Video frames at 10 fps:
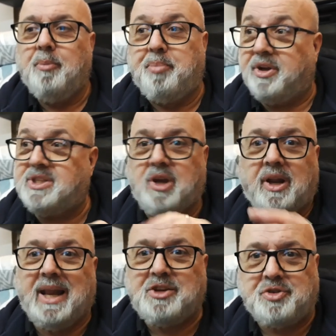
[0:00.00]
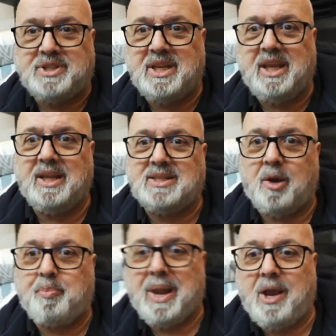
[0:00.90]
but it's got electricity, it's
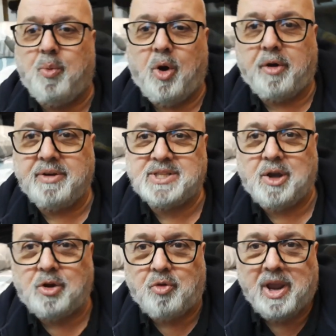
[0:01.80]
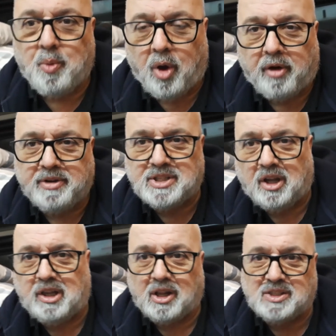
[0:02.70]
got black water, it's got grey water, it's
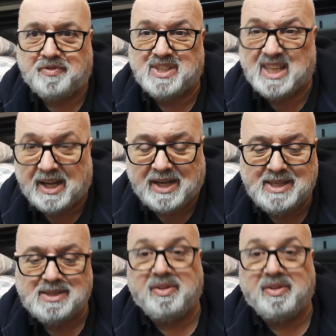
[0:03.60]
got lots of facilities.